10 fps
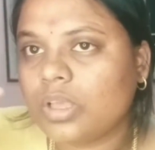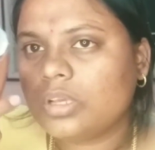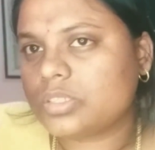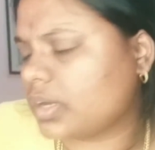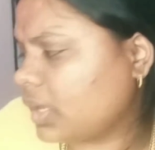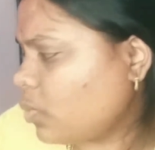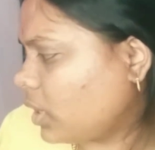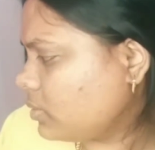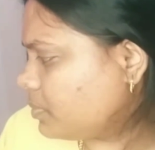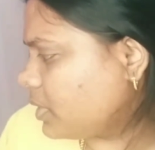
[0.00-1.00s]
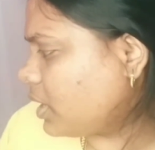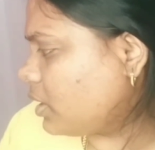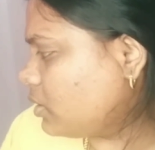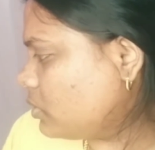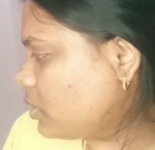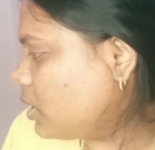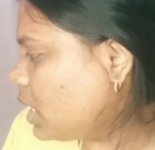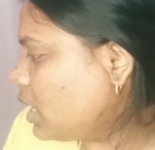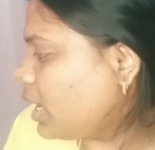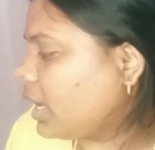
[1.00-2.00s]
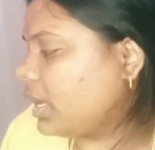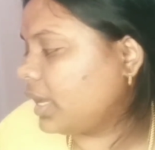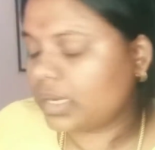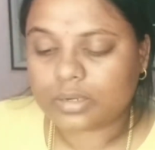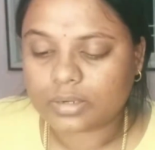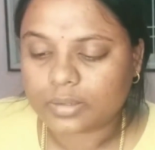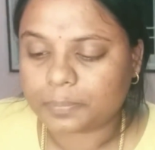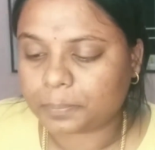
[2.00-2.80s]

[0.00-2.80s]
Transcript: Stunning one. And